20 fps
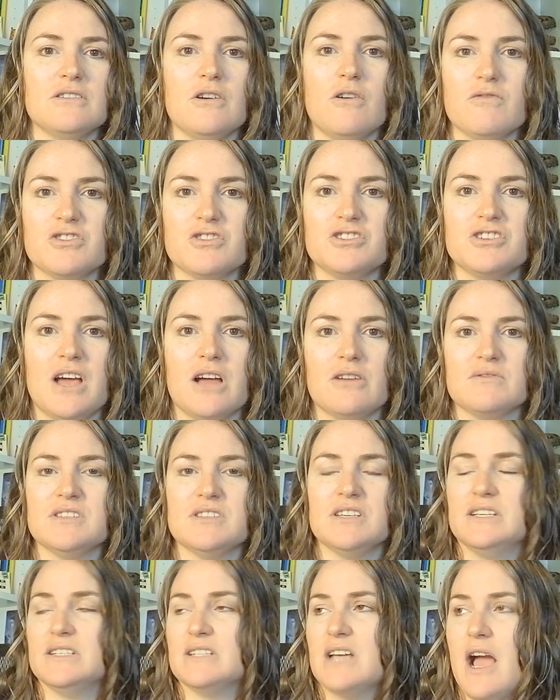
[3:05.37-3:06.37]
overshadows
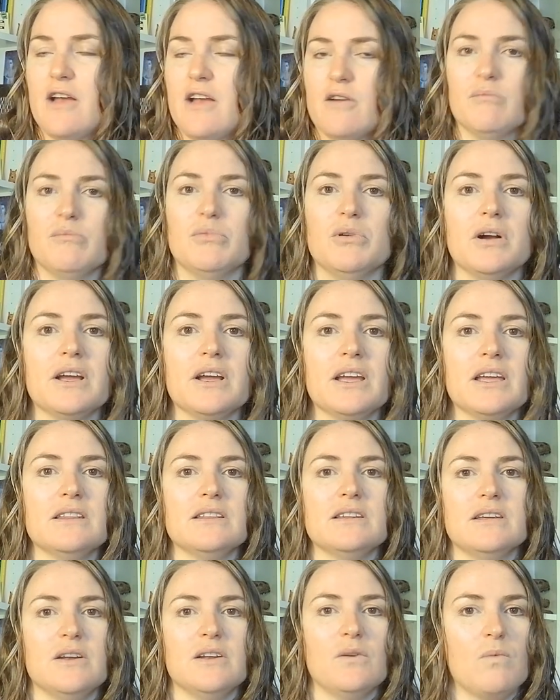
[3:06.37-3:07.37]
the entire book in,
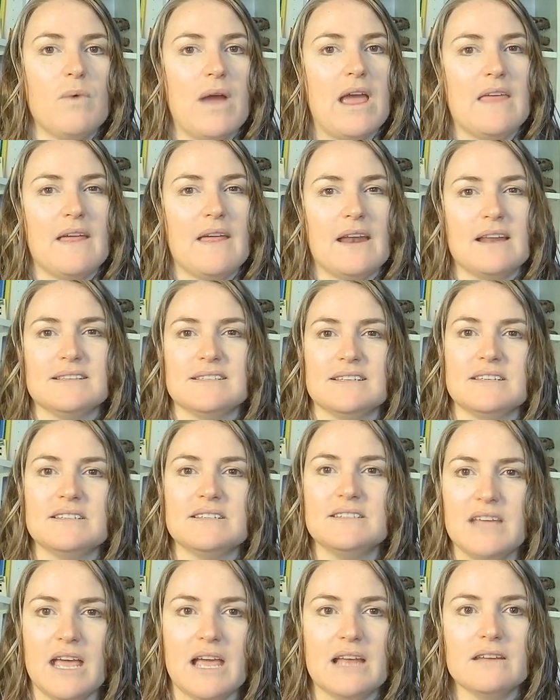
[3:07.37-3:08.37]
the, in a way that is a
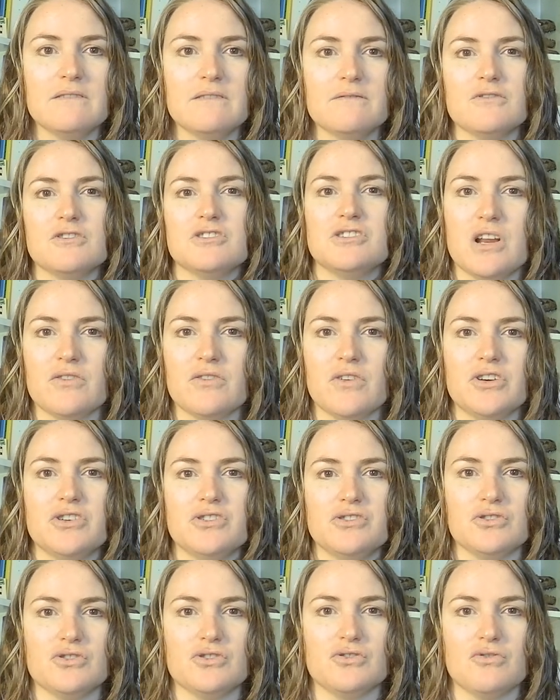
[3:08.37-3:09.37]
stand in for
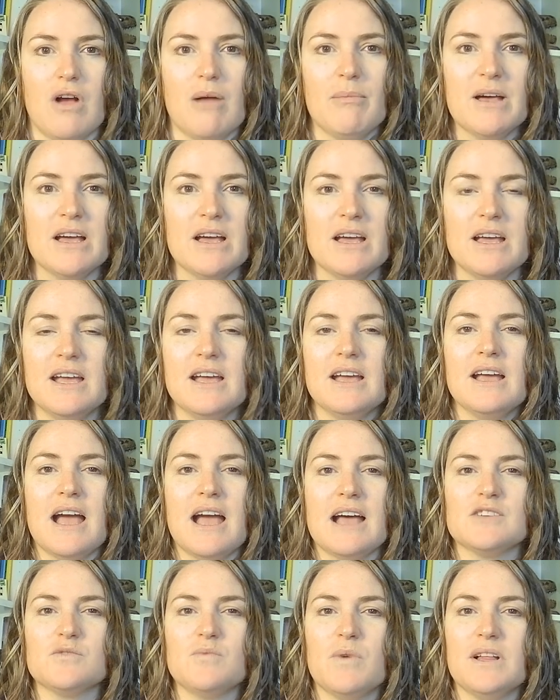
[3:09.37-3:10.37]
generational trauma,
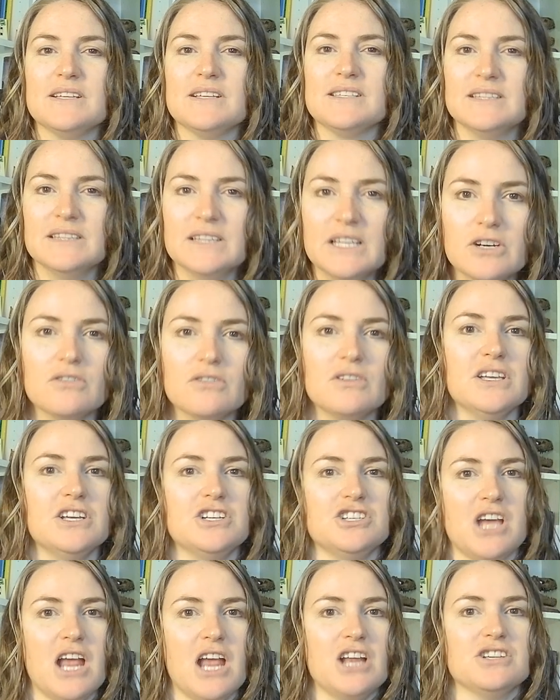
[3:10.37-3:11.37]
as well as literally
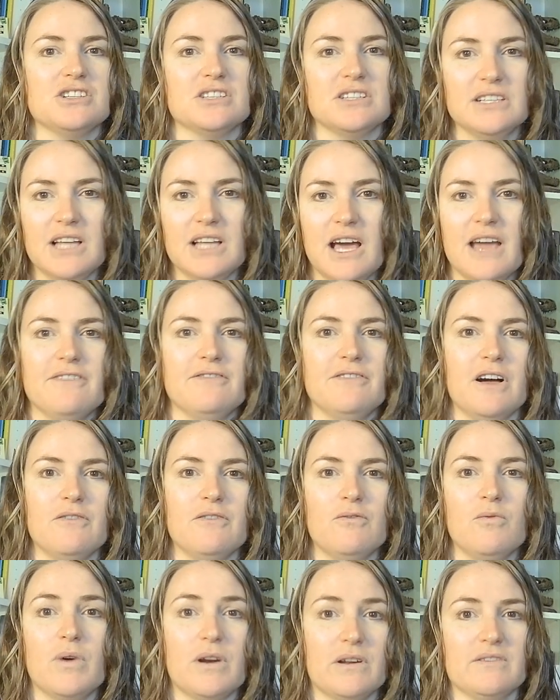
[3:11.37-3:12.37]
changing the life of
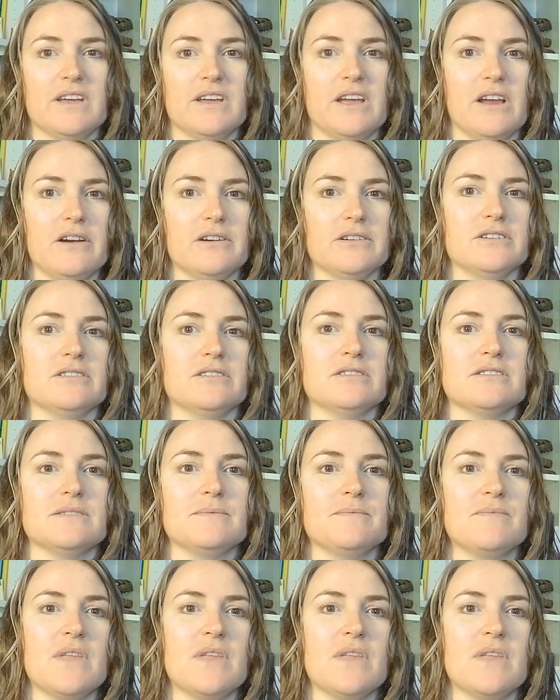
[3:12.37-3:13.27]
one of the characters.